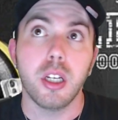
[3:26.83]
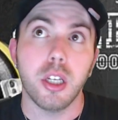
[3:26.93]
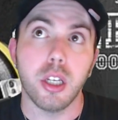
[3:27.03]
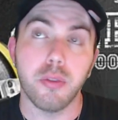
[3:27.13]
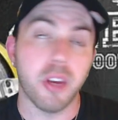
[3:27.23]

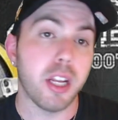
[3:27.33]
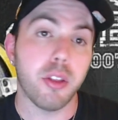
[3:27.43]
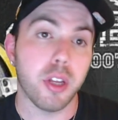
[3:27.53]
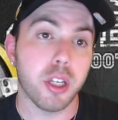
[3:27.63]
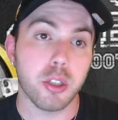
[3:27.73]

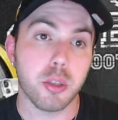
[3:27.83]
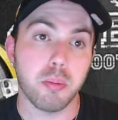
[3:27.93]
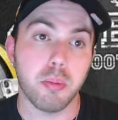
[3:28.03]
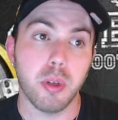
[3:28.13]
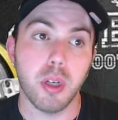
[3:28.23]

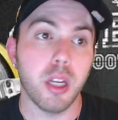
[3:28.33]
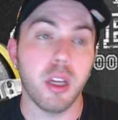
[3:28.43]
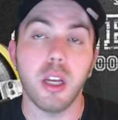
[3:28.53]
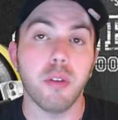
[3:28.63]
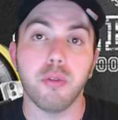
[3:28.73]

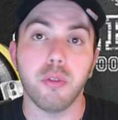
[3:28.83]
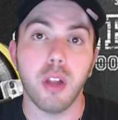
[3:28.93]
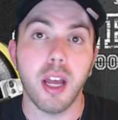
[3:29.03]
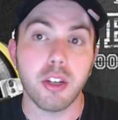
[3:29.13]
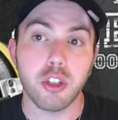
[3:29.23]
if
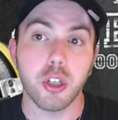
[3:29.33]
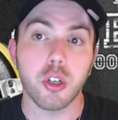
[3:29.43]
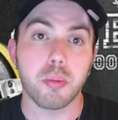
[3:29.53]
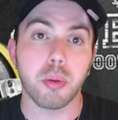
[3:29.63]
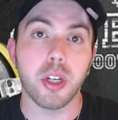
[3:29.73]
last
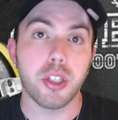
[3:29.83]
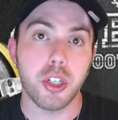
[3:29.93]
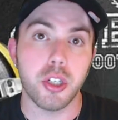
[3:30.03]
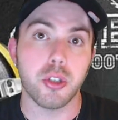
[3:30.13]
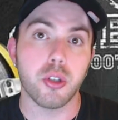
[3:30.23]
year's
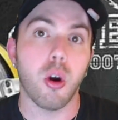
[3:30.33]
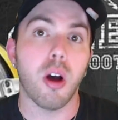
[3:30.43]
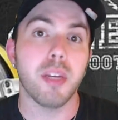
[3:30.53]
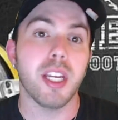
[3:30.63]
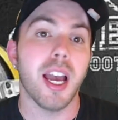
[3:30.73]
preseason taught
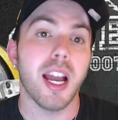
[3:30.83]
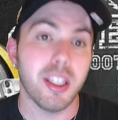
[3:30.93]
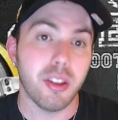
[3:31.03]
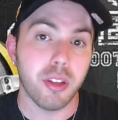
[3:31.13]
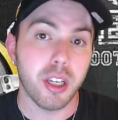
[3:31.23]
me
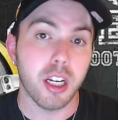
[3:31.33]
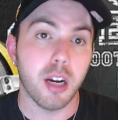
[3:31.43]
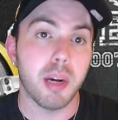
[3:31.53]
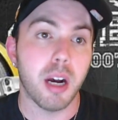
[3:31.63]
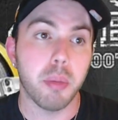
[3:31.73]
anything
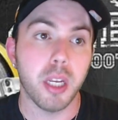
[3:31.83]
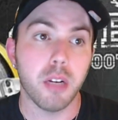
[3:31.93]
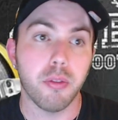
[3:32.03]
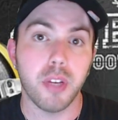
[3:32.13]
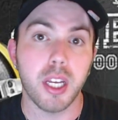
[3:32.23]
about being a
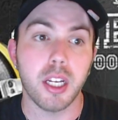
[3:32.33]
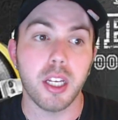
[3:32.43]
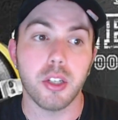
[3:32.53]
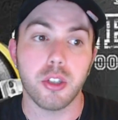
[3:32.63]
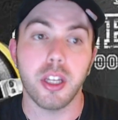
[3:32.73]
fan,
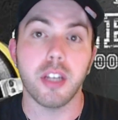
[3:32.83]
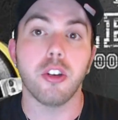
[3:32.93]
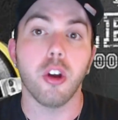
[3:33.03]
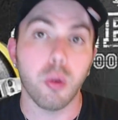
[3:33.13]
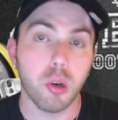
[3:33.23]
it's that
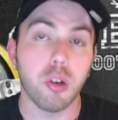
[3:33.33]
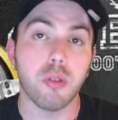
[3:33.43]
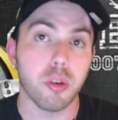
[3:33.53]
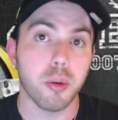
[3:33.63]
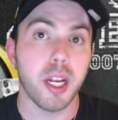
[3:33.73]
don't
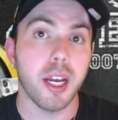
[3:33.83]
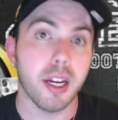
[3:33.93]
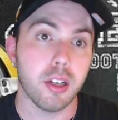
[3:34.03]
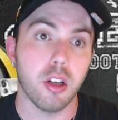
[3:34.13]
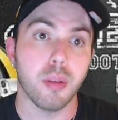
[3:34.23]

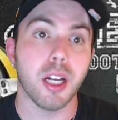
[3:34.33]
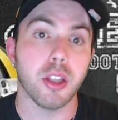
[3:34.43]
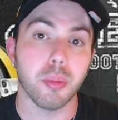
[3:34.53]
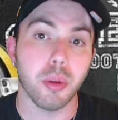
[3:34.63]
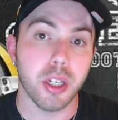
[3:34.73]
overreact about
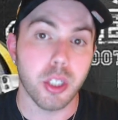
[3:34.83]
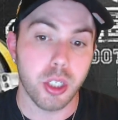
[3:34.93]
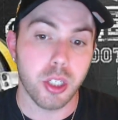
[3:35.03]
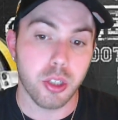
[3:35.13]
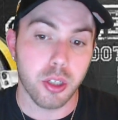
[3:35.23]
the
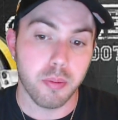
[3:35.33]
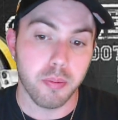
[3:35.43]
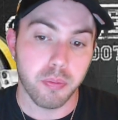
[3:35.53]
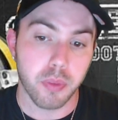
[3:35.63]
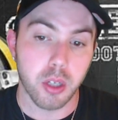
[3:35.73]
preseason.
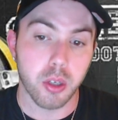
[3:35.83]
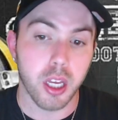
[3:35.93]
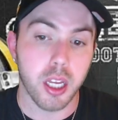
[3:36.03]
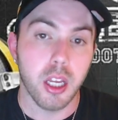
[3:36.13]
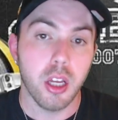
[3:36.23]

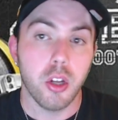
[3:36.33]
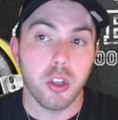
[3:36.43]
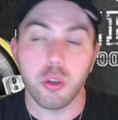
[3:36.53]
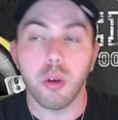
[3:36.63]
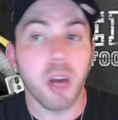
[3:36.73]
Okay.
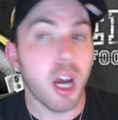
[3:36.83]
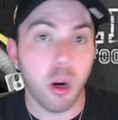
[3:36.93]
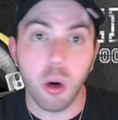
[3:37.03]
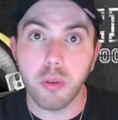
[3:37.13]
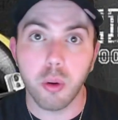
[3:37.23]
So I'm not
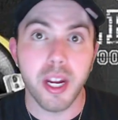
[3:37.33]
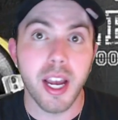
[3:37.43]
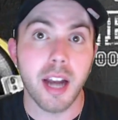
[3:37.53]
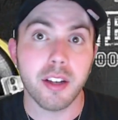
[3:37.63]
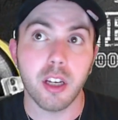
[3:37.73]

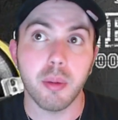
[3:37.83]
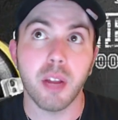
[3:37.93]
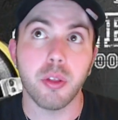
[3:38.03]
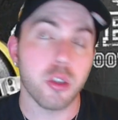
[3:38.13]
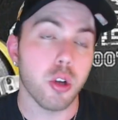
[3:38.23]
overreacting
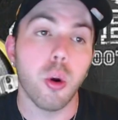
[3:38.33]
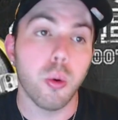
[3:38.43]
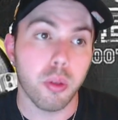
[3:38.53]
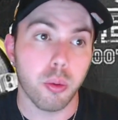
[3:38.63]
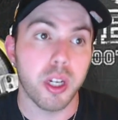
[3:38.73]
about this
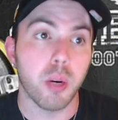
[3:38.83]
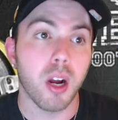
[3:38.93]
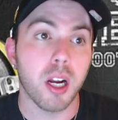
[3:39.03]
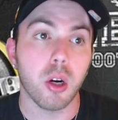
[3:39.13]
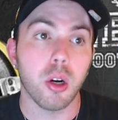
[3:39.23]
0-3
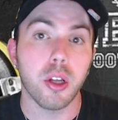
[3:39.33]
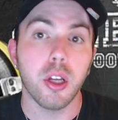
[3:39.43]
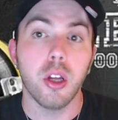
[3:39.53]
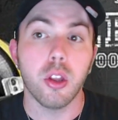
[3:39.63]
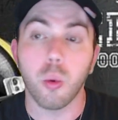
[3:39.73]
record.
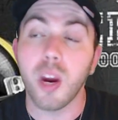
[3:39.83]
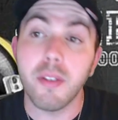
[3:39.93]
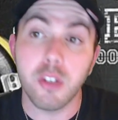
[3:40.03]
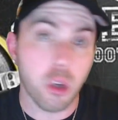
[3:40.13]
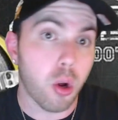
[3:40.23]
The
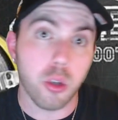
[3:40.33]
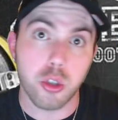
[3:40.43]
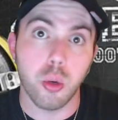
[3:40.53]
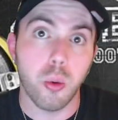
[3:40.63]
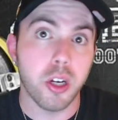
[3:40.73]
Ravens
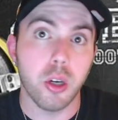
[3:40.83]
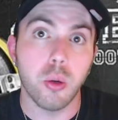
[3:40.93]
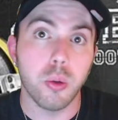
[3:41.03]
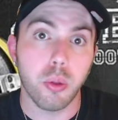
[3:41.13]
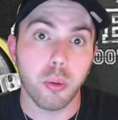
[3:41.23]
also went
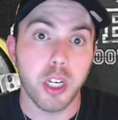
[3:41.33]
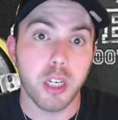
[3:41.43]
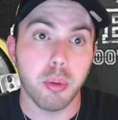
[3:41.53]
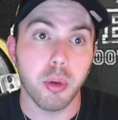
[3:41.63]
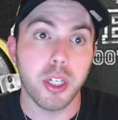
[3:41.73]
0-3 in
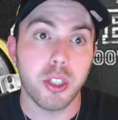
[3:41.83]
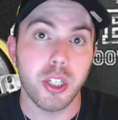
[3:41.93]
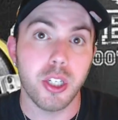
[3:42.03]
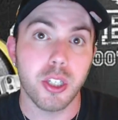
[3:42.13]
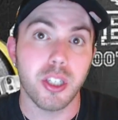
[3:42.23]

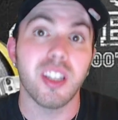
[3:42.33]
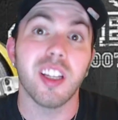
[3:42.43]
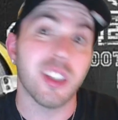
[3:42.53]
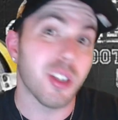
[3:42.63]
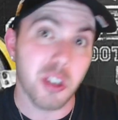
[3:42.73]
preseason.
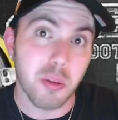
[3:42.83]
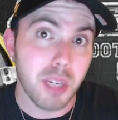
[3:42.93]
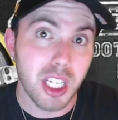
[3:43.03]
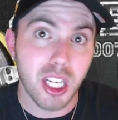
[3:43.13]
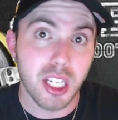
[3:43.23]
That doesn't
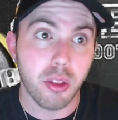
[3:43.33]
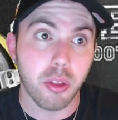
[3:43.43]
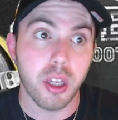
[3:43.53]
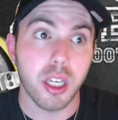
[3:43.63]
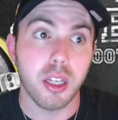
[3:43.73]
mean
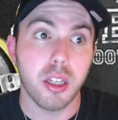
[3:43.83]
anything.